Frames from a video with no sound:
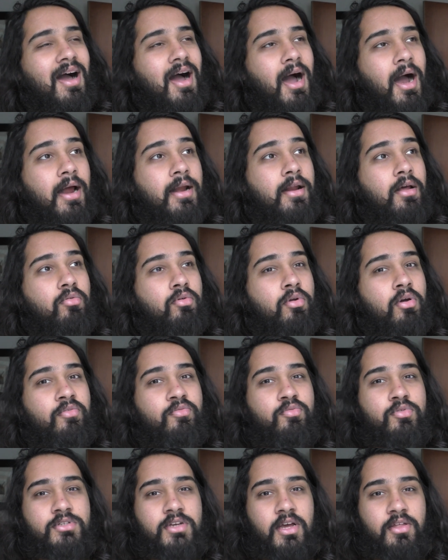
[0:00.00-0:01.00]
I don't know if
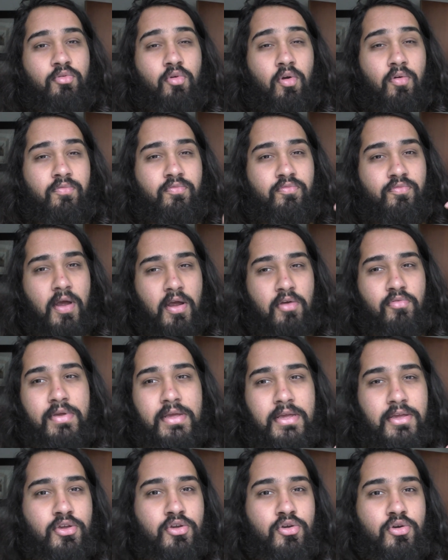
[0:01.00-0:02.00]
it was either a
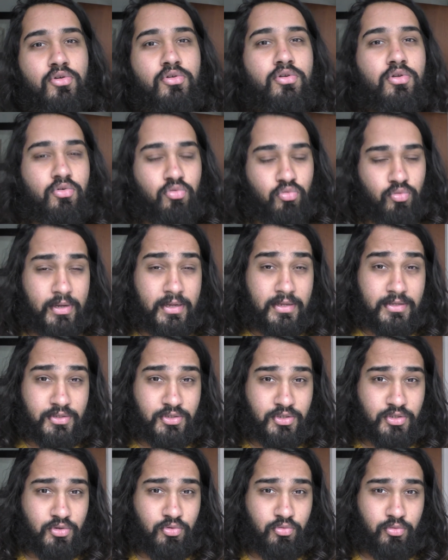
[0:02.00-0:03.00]
very good green
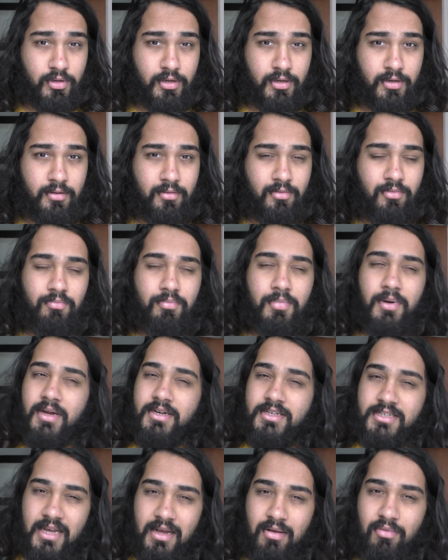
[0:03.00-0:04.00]
screen, but I
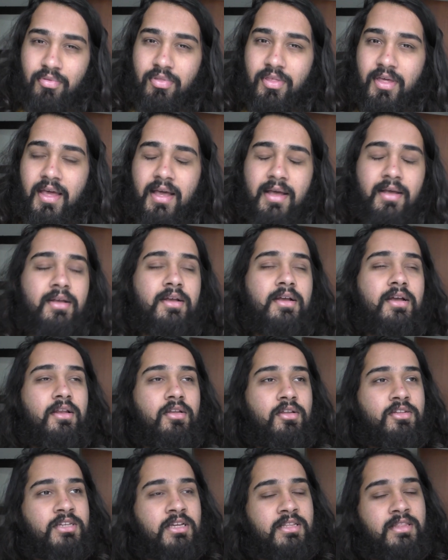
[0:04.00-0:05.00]
doubt that. It
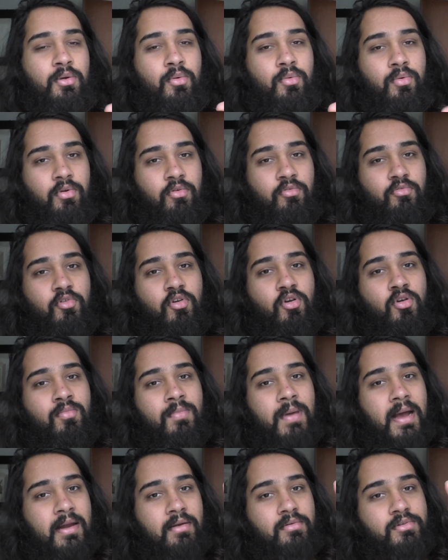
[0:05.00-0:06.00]
looks like they were in a
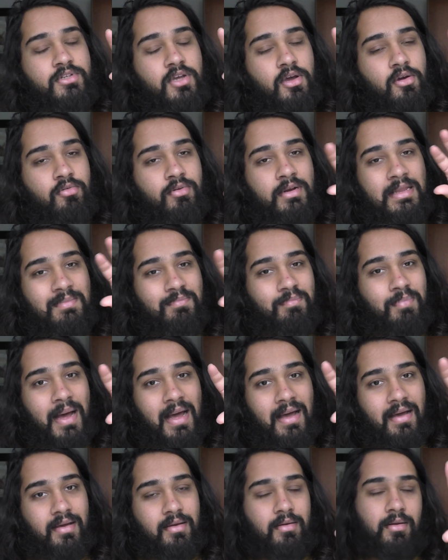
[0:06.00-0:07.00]
room and it was only
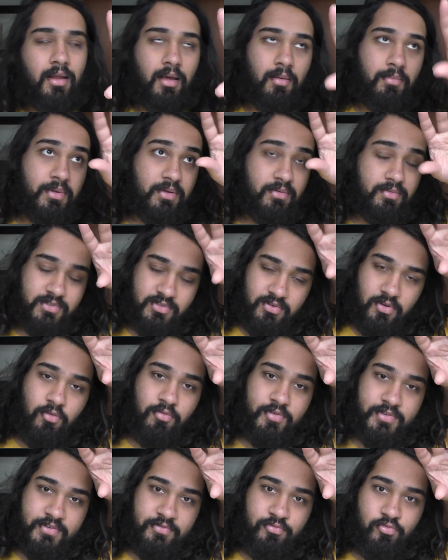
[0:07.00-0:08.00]
I mean, it was
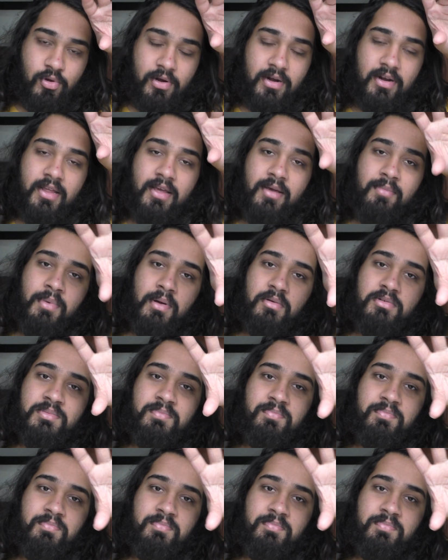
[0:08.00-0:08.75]
obviously front lit, but it was